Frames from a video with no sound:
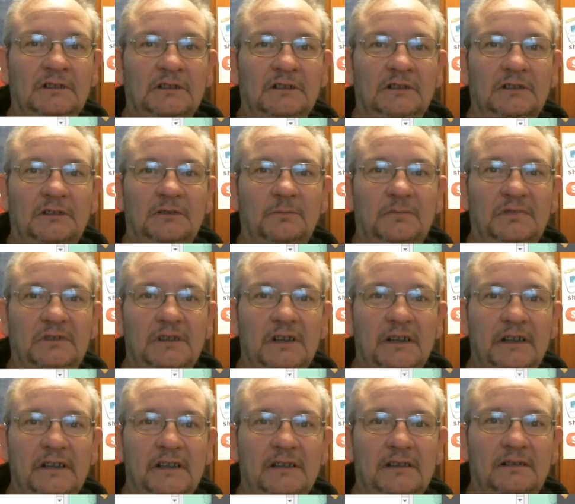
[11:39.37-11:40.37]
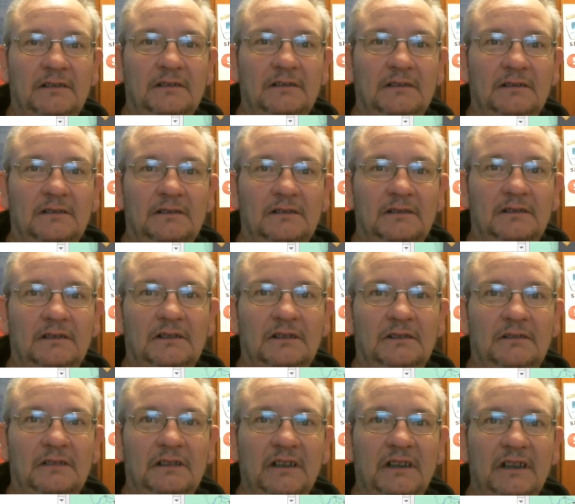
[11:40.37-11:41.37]
Apply.
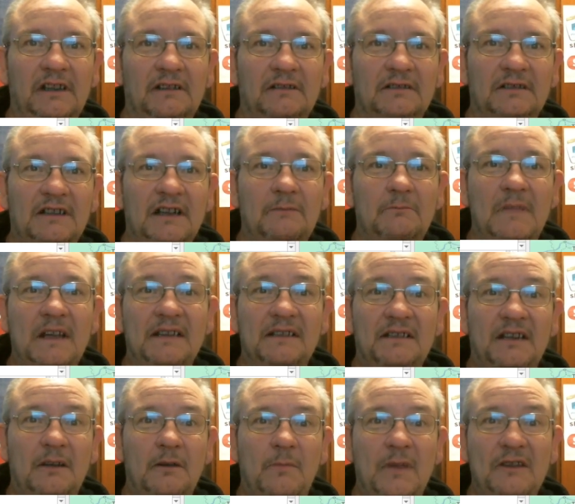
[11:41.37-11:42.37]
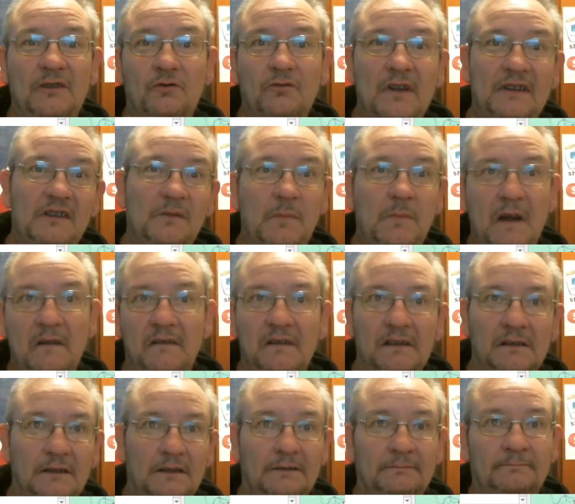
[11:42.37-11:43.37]
Okay, so that makes it a bit transparent
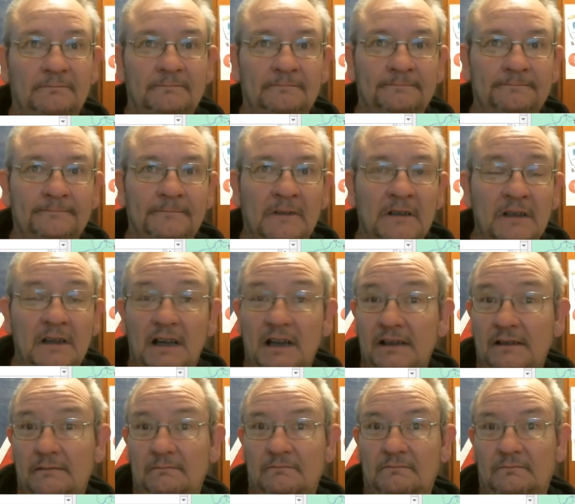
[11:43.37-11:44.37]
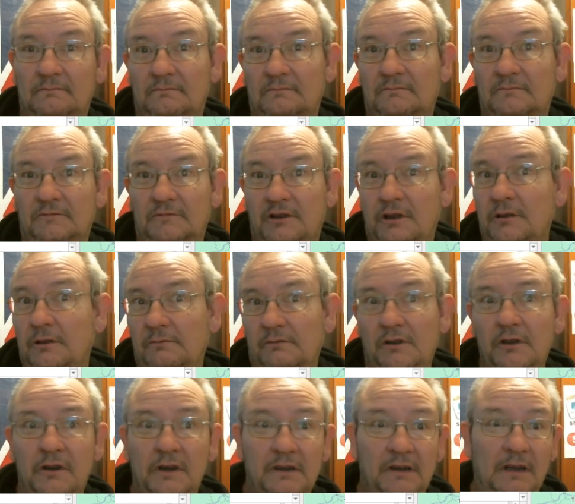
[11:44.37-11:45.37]
though. And you know,
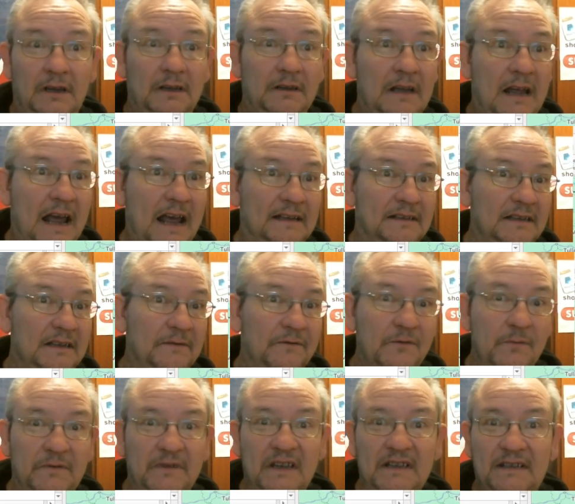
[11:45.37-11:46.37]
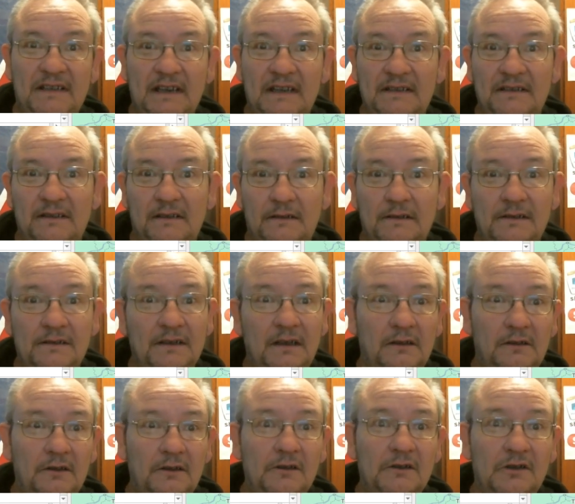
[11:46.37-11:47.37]
looking at it from this distance, it
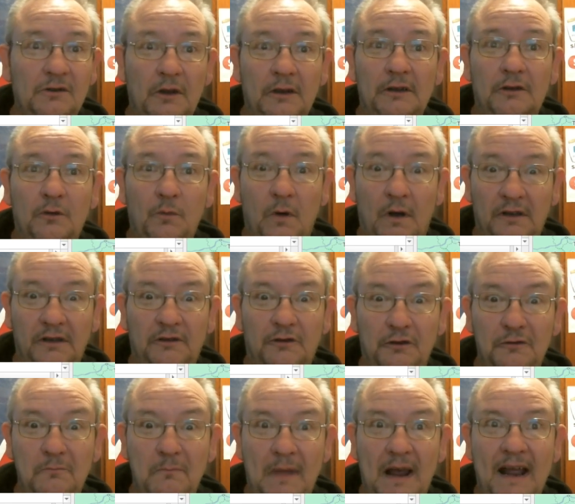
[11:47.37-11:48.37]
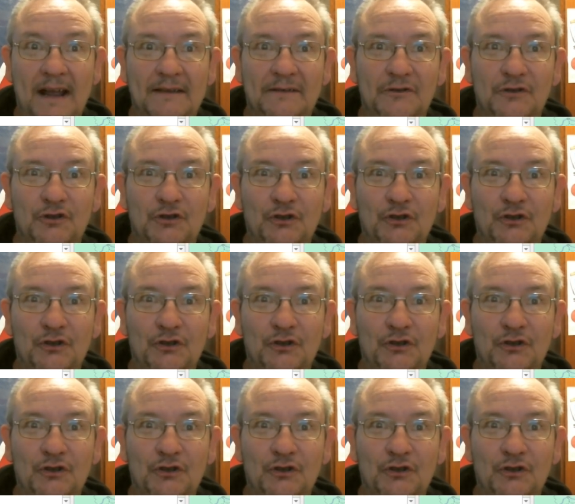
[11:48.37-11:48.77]
looks like quite a good match.